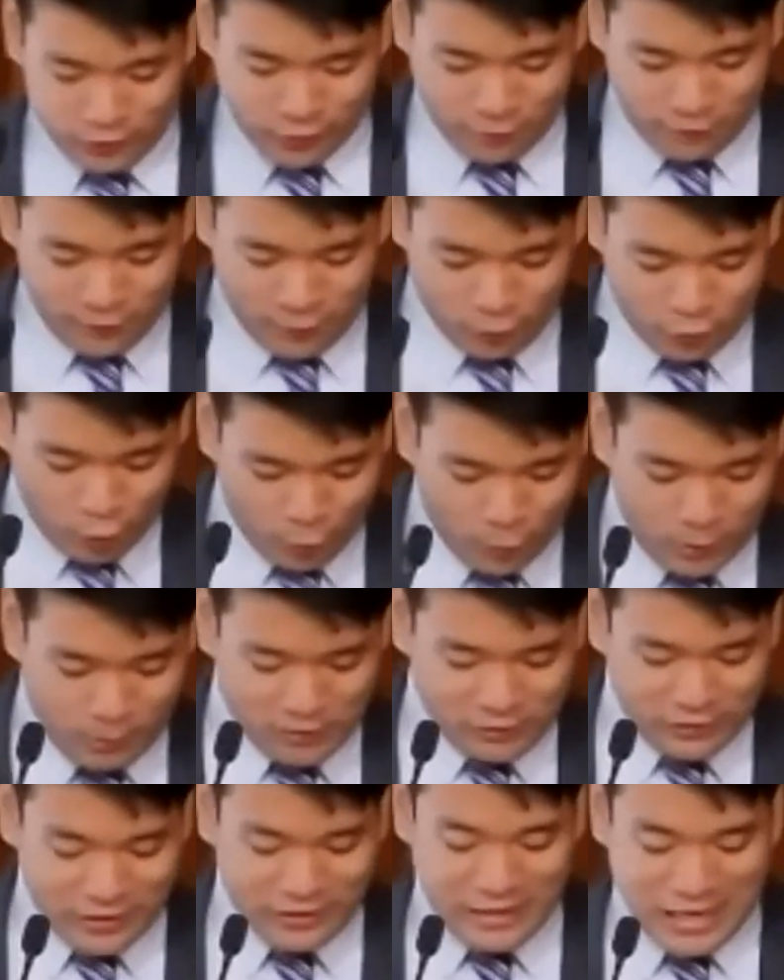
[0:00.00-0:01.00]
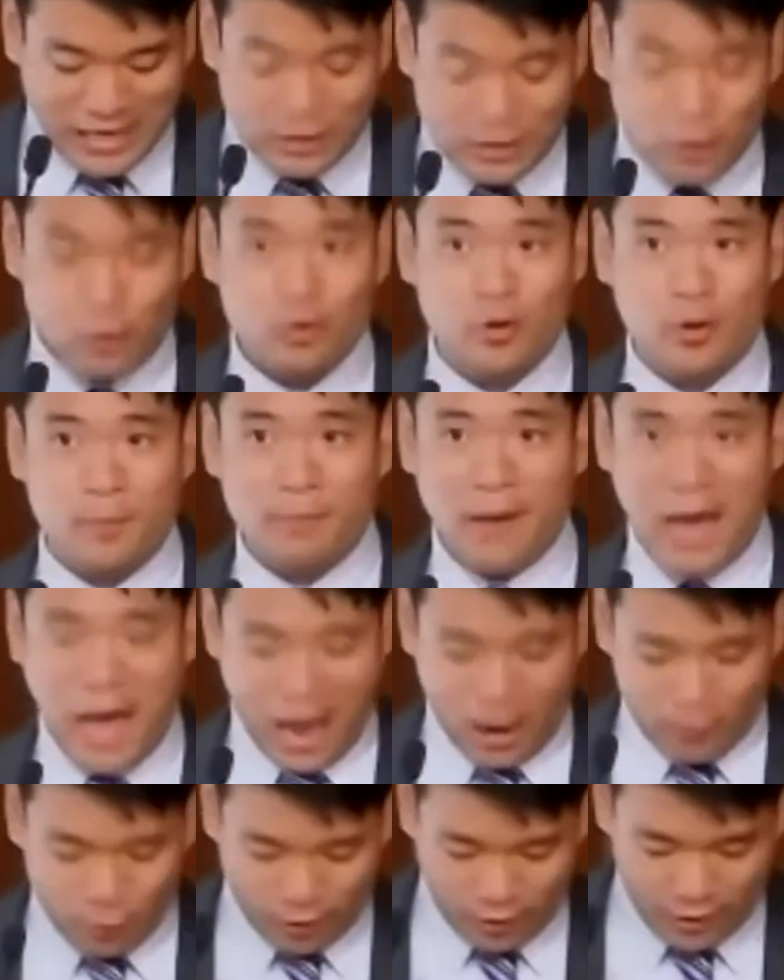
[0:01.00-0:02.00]
the future, we must continue to
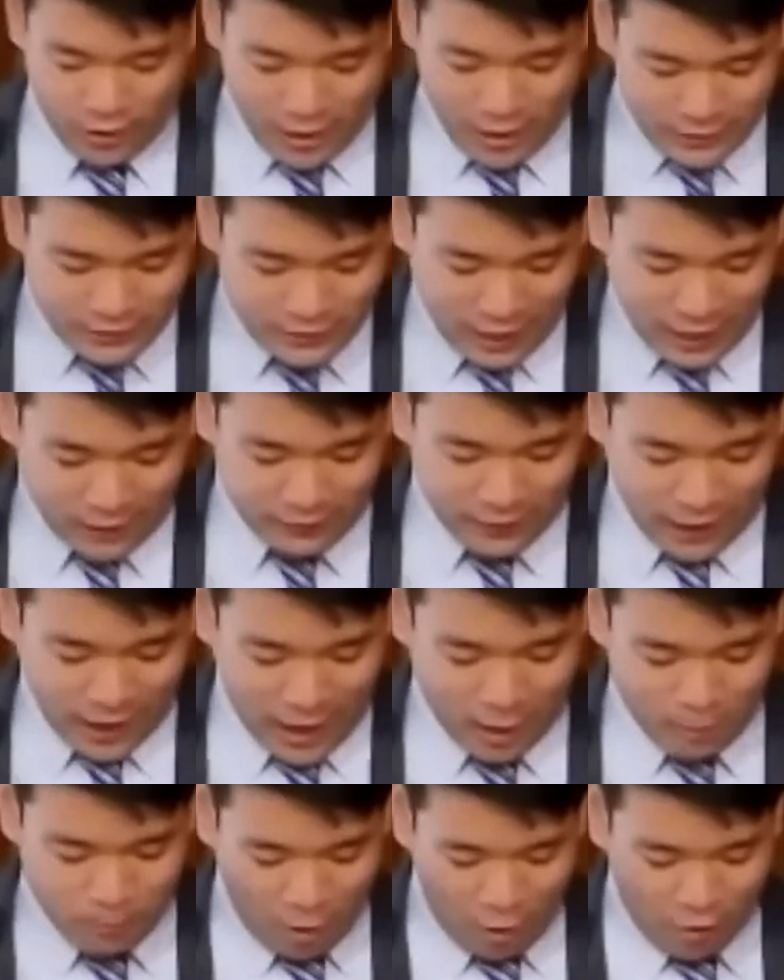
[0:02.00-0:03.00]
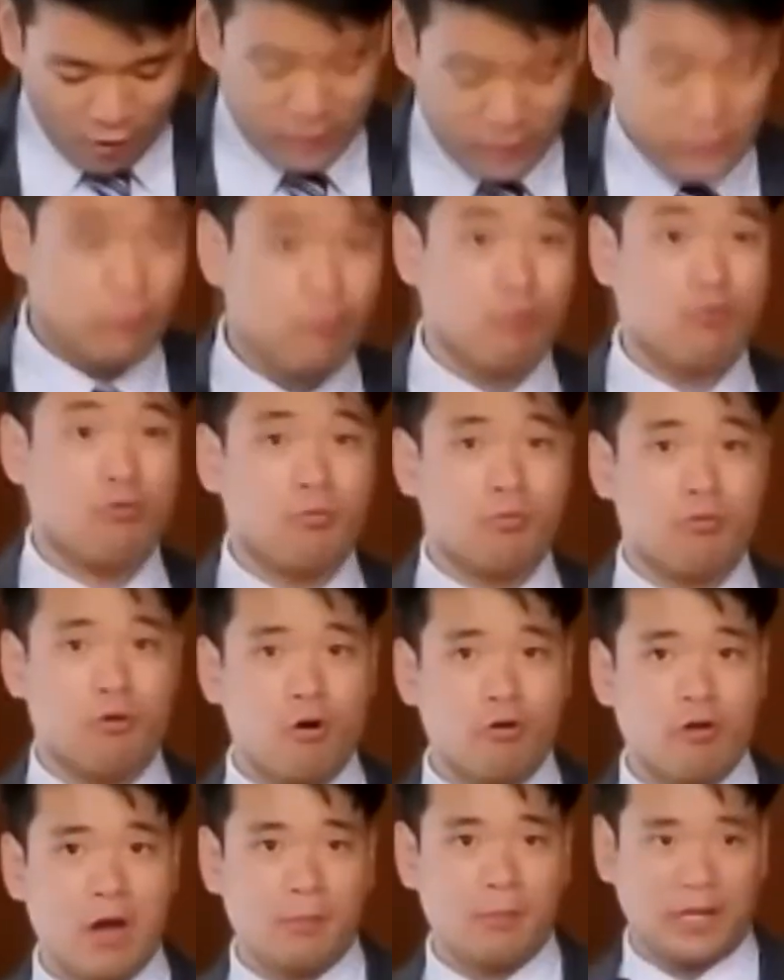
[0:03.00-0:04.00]
empower young Thai Americans through a
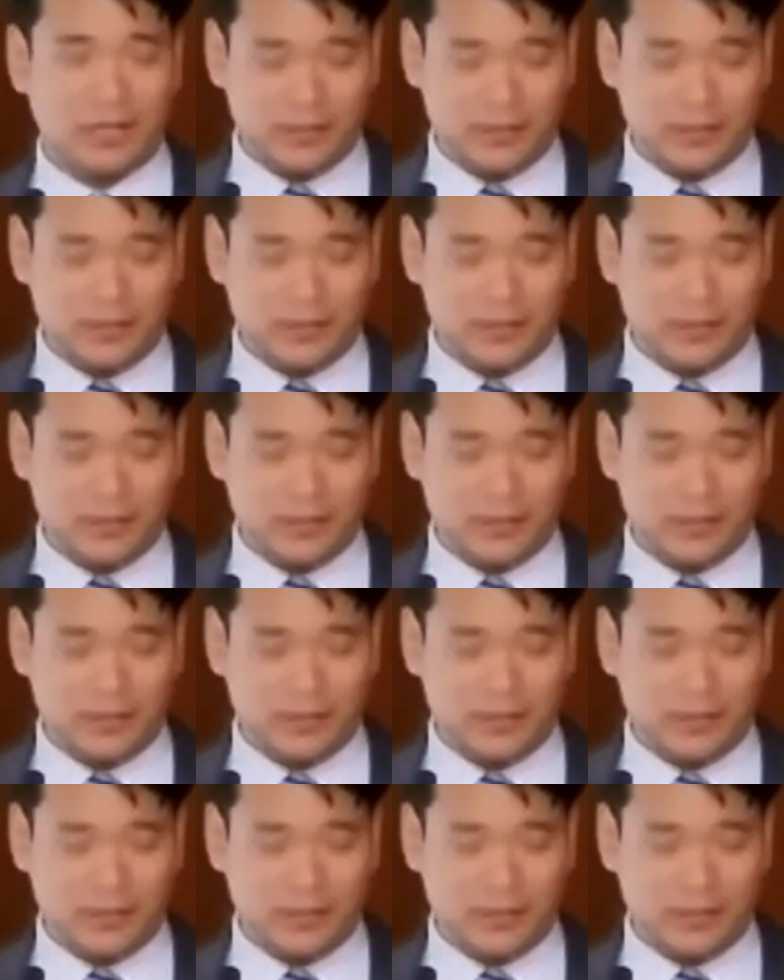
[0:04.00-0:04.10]
program like